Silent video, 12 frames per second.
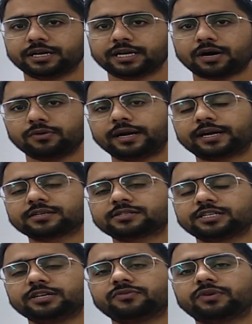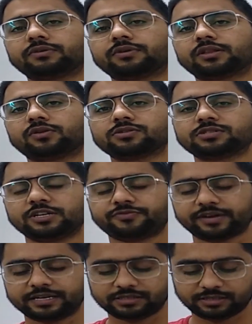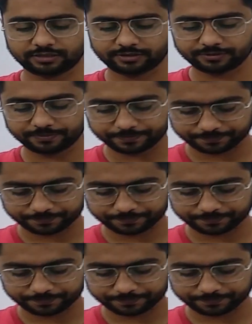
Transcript: Now let us see what were those differences.